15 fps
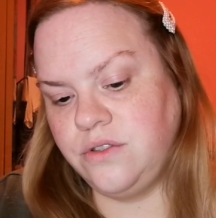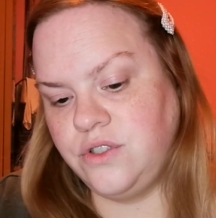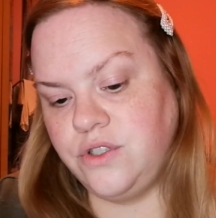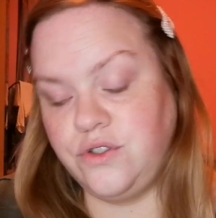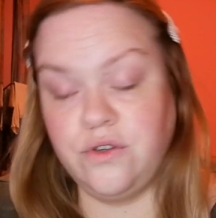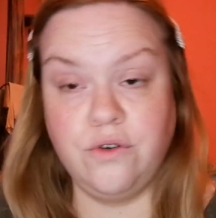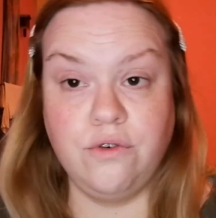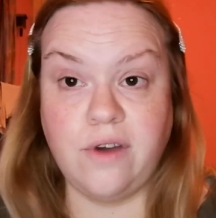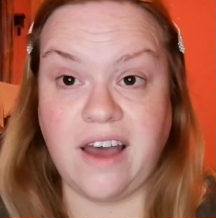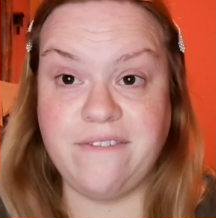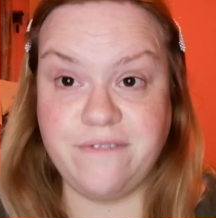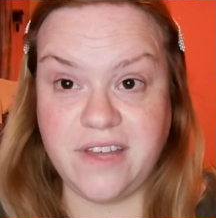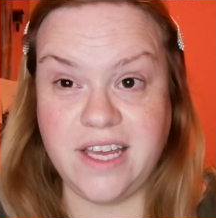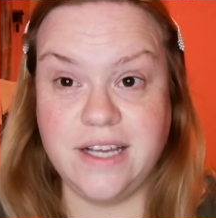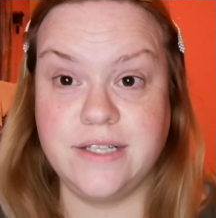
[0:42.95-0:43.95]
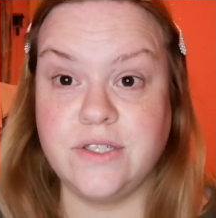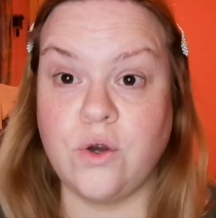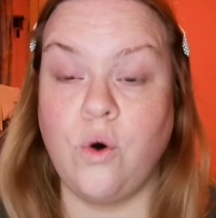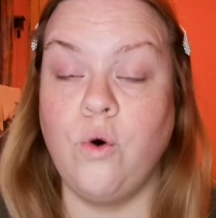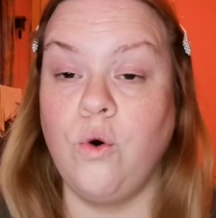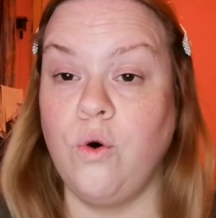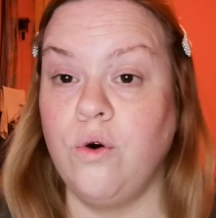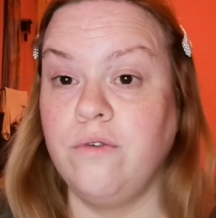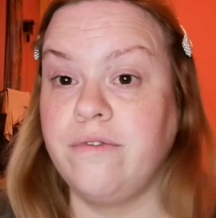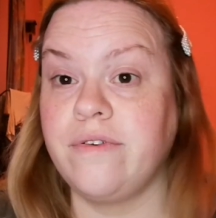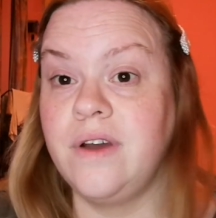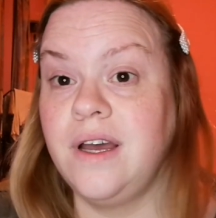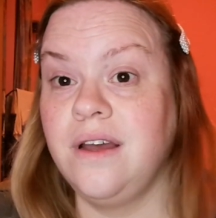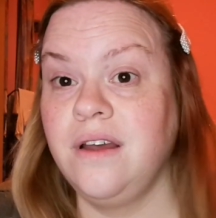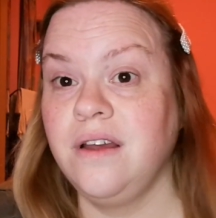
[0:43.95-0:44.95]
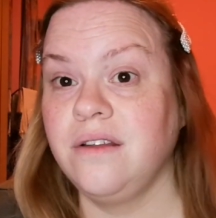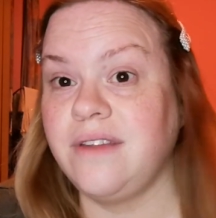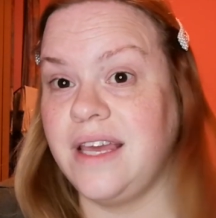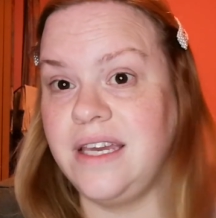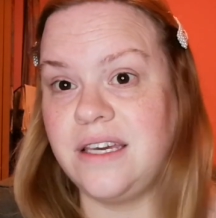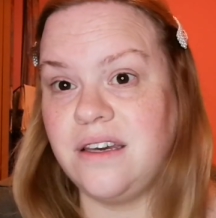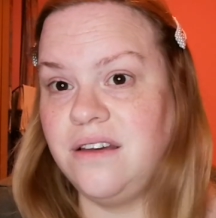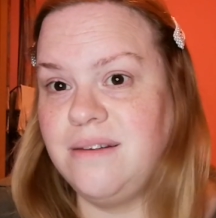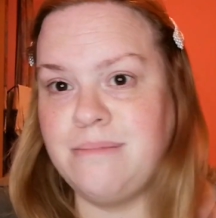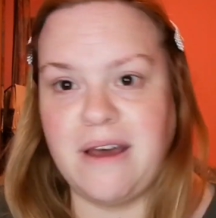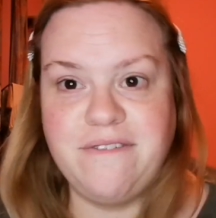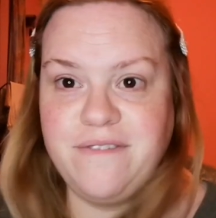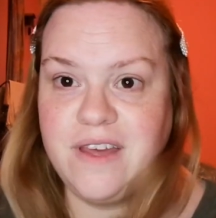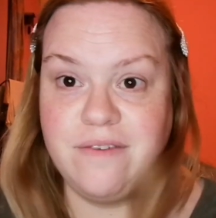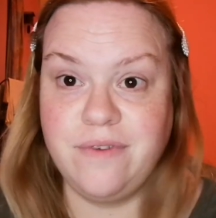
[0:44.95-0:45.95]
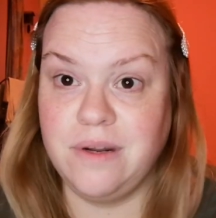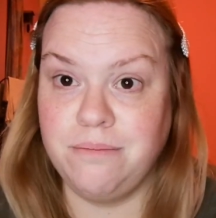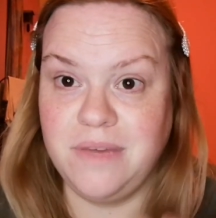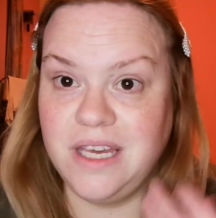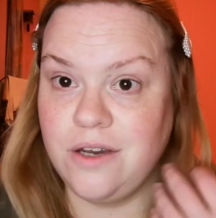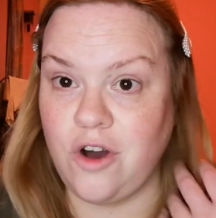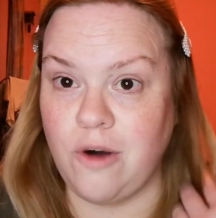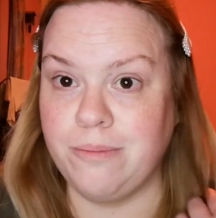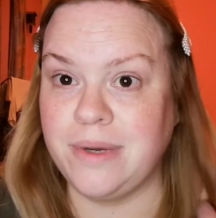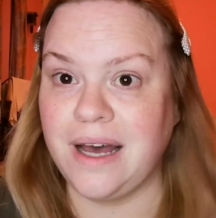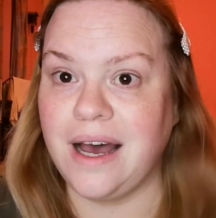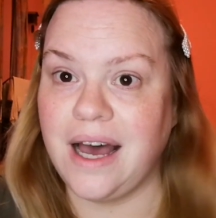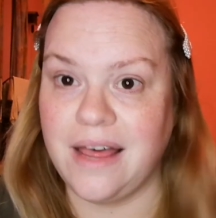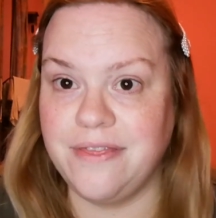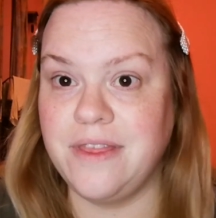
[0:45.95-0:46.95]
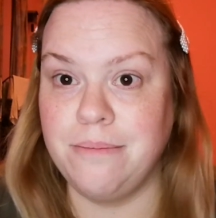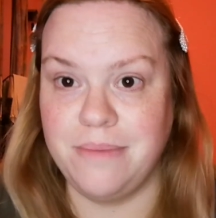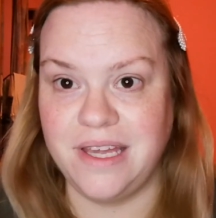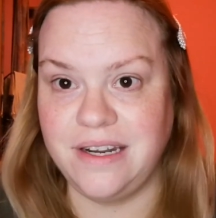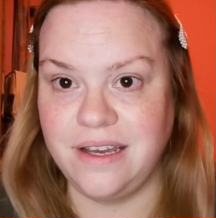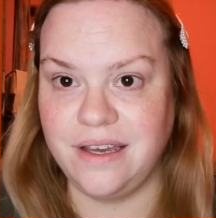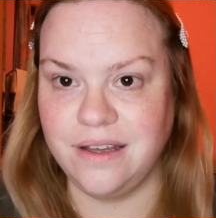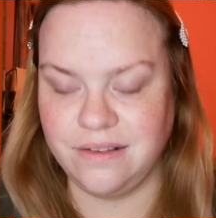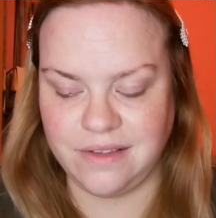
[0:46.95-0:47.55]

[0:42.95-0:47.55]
to do a face of like my favourite makeup at the minute.